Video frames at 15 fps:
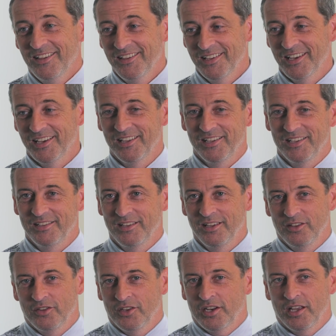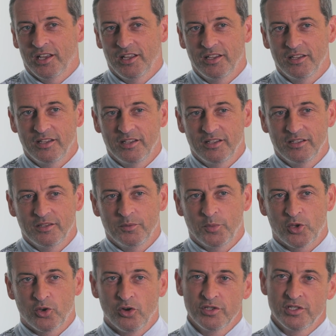Yeah,
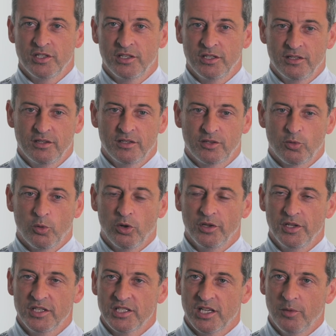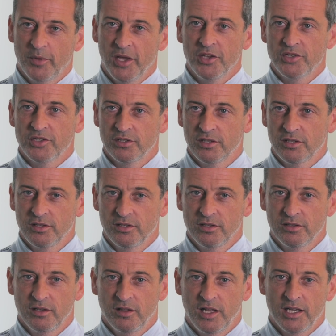because of the qualities that I mentioned
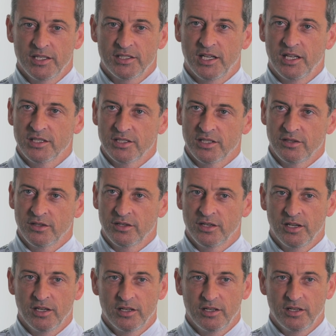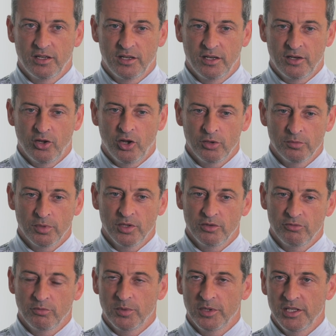in the last answer, they're an
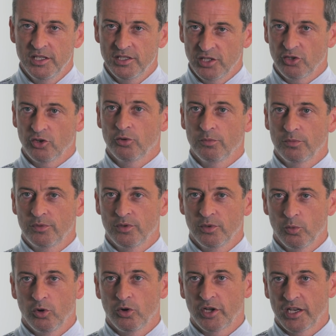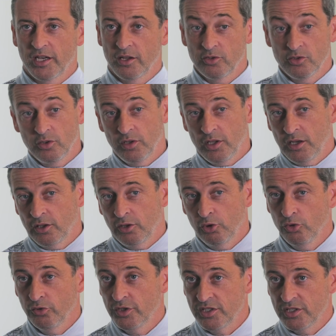unbelievably easy group to walk into, and
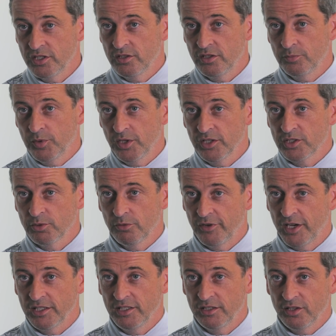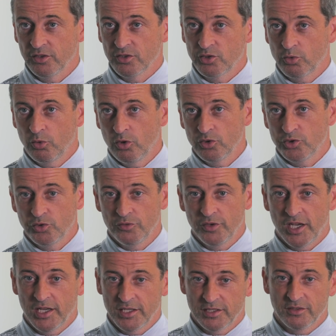include the players that we've added to the squad. So if
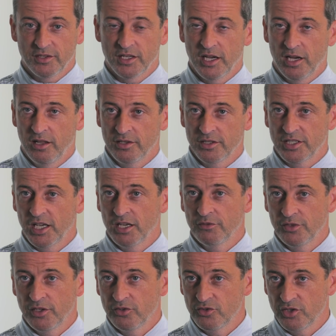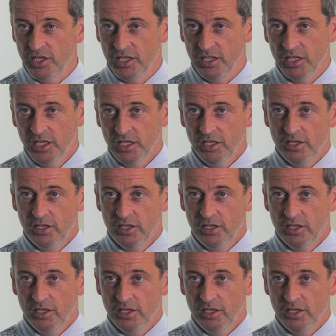you ask, I think, Alex, Kevin and Dre